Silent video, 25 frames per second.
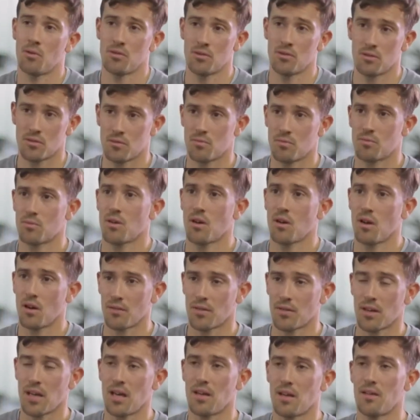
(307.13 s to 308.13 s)
Once
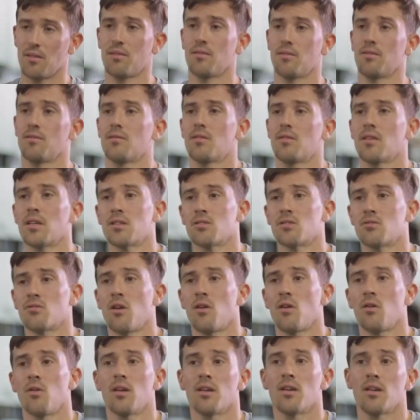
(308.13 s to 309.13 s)
kind of get things
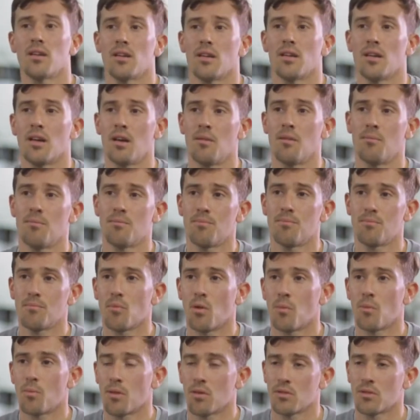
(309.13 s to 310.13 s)
rolling,
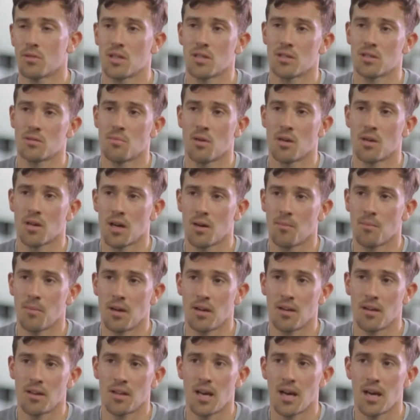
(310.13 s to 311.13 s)
what projects might
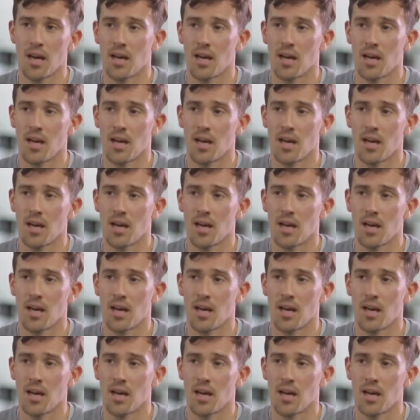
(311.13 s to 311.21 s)
come out of